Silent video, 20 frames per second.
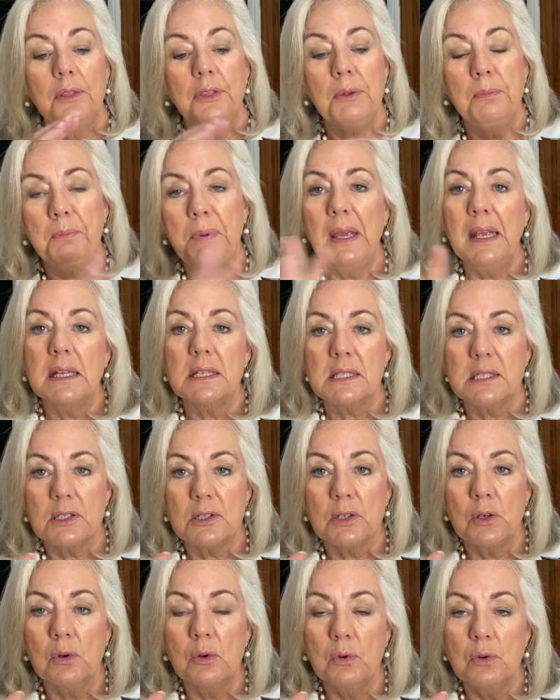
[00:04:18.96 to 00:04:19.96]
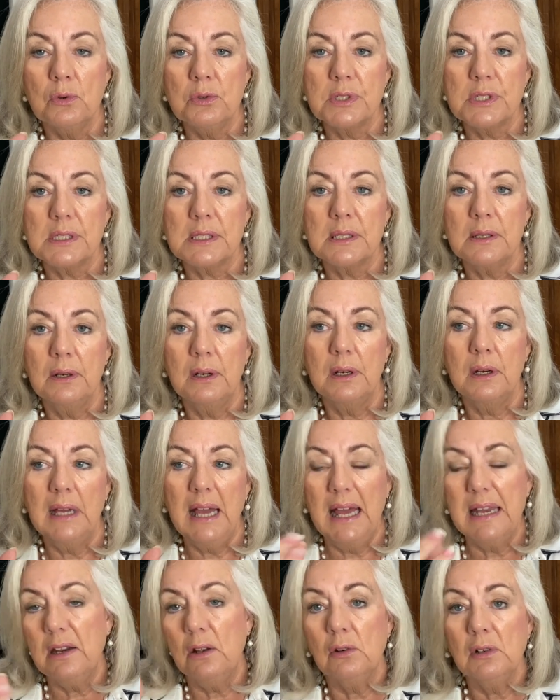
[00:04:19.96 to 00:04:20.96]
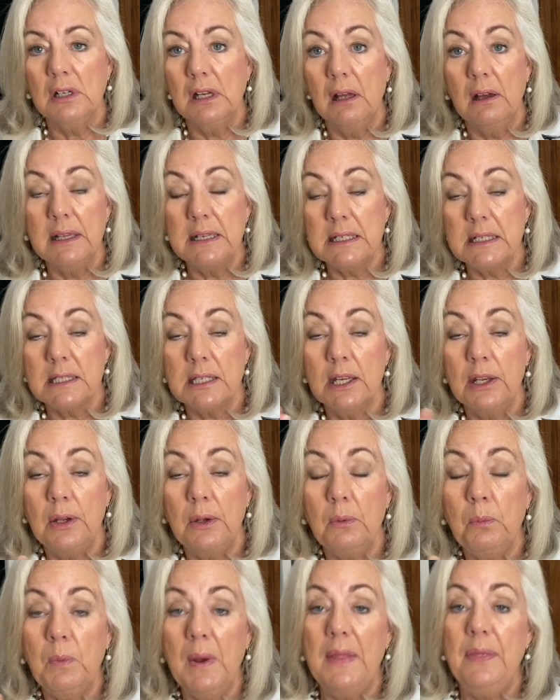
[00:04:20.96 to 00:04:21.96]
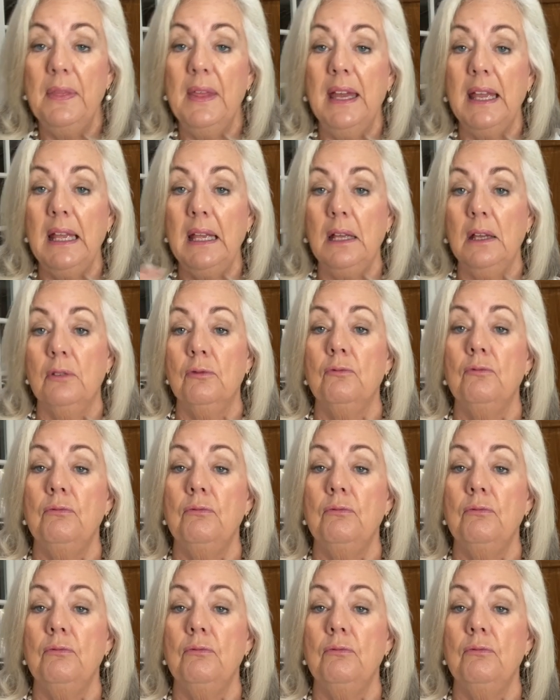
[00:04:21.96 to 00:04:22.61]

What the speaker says: the big stores and online too, when they